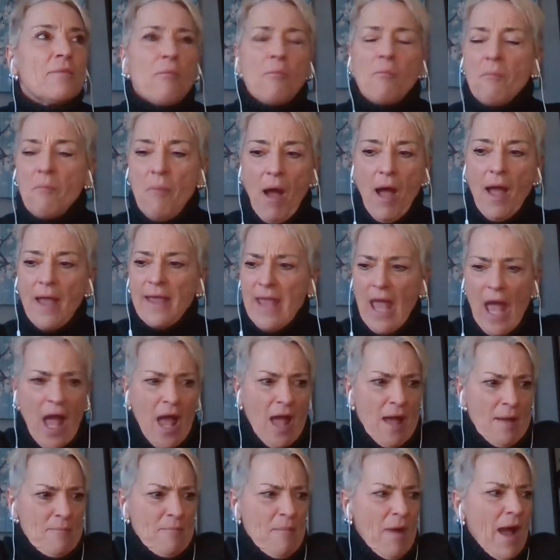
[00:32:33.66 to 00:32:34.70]
my,
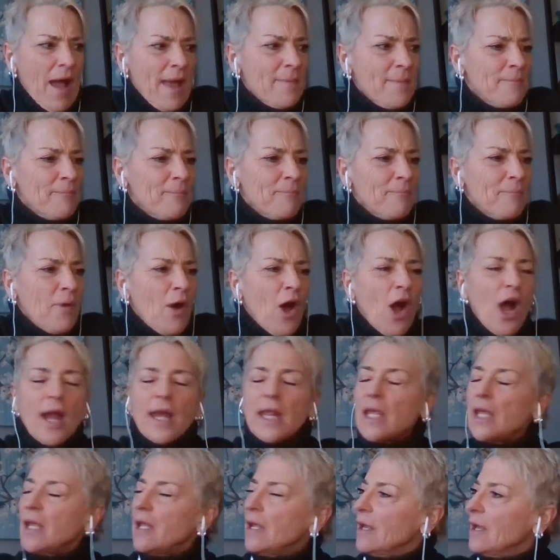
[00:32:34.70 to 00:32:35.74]
yeah, my
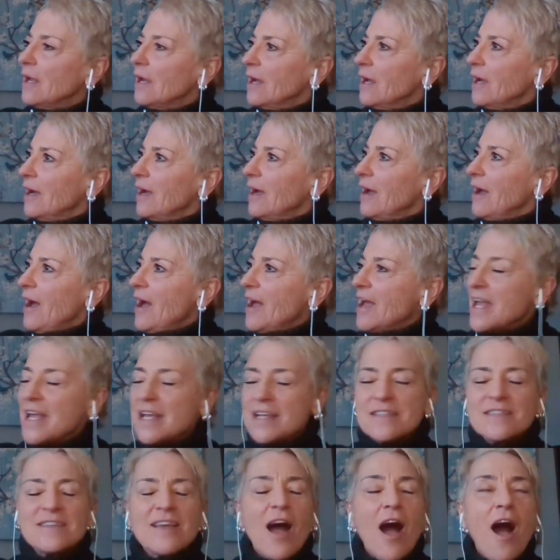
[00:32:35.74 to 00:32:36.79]
body
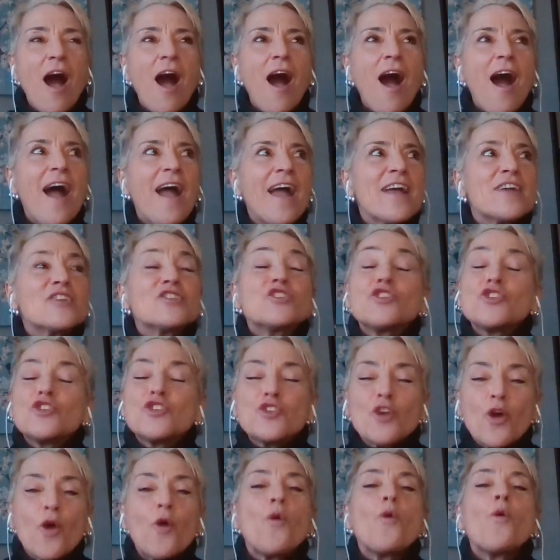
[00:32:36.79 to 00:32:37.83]
is is
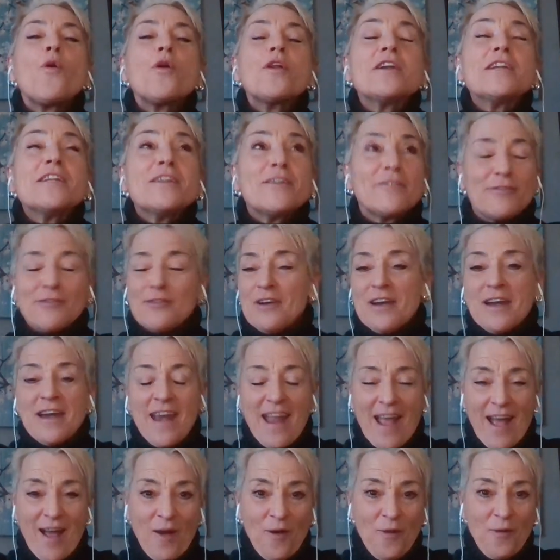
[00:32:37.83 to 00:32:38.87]
so different
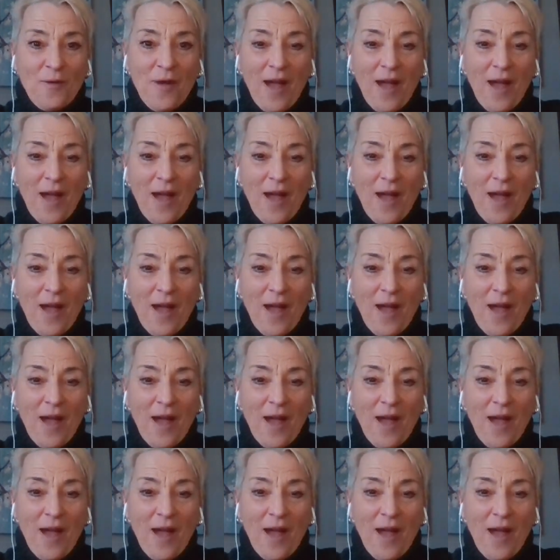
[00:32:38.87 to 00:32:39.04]
now.